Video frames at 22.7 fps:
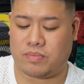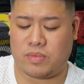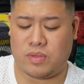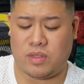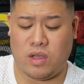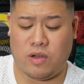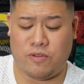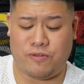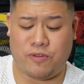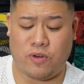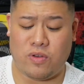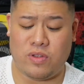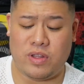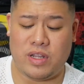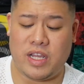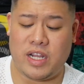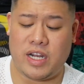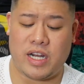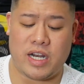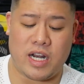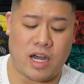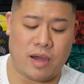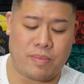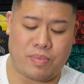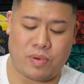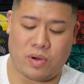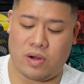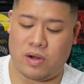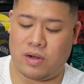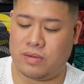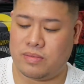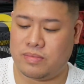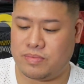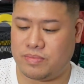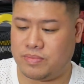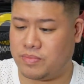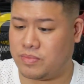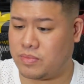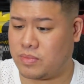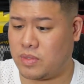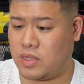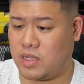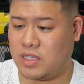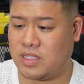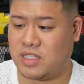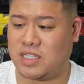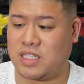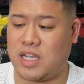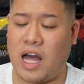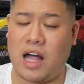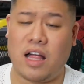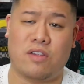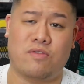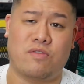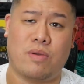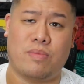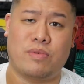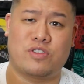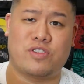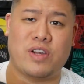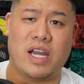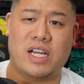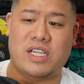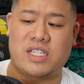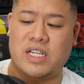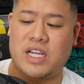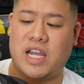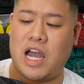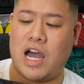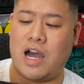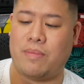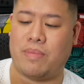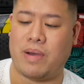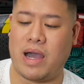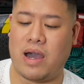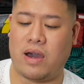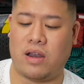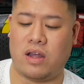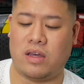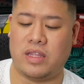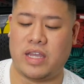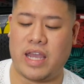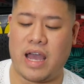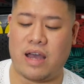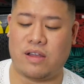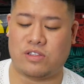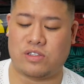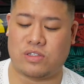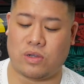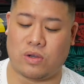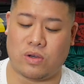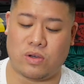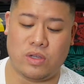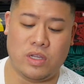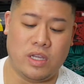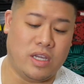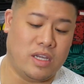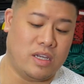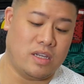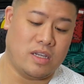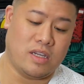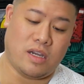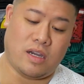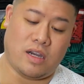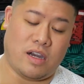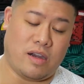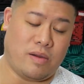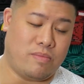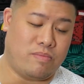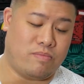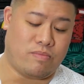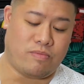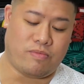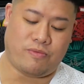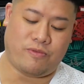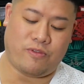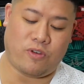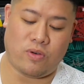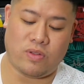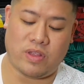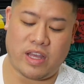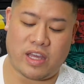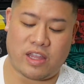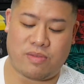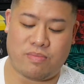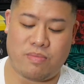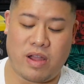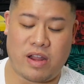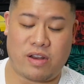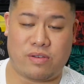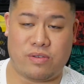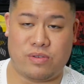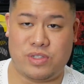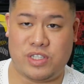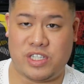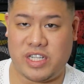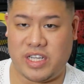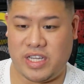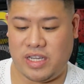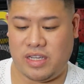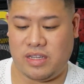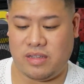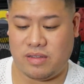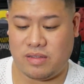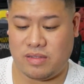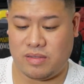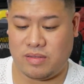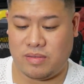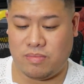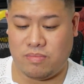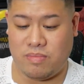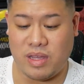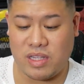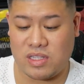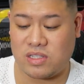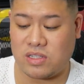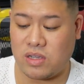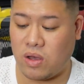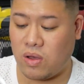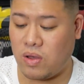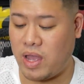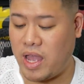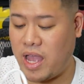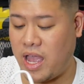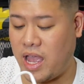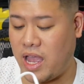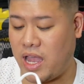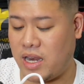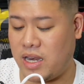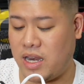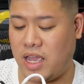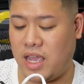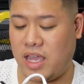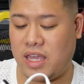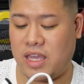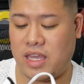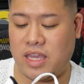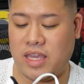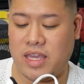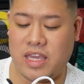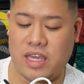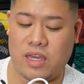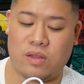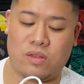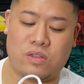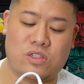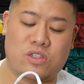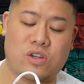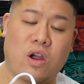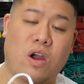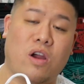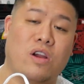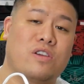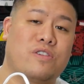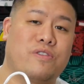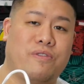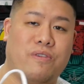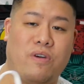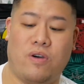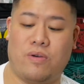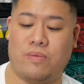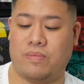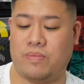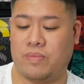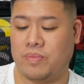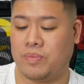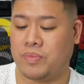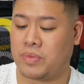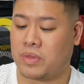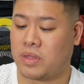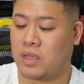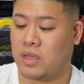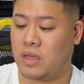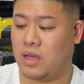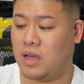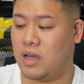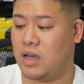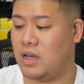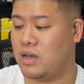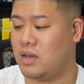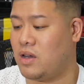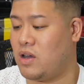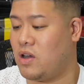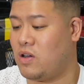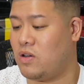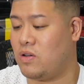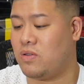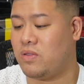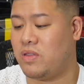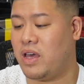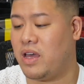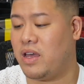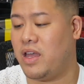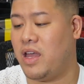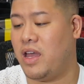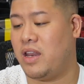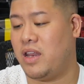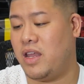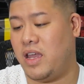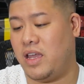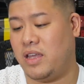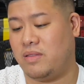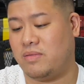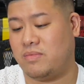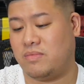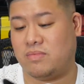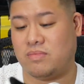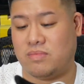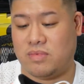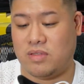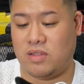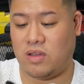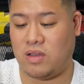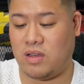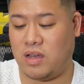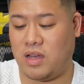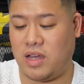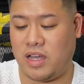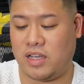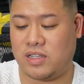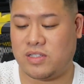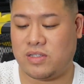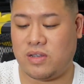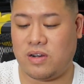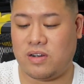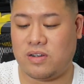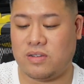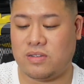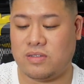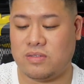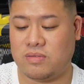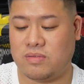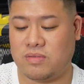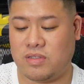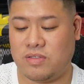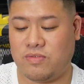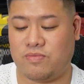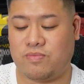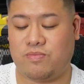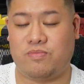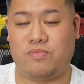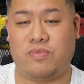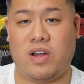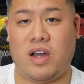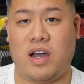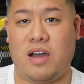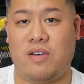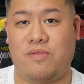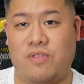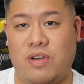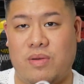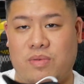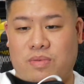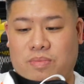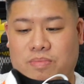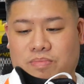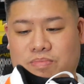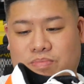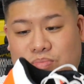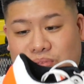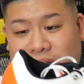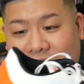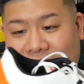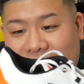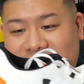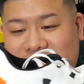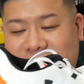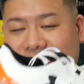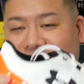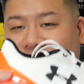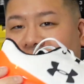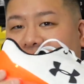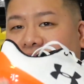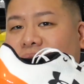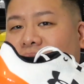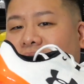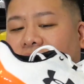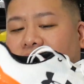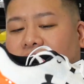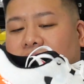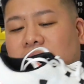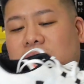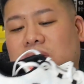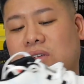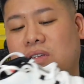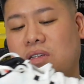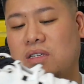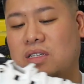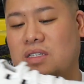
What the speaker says: Full knitted upper, solid rubber traction compound on the outsole, full length Micro G midsole, and a heel charged foam. All that, and a external rubber plastic heel counter.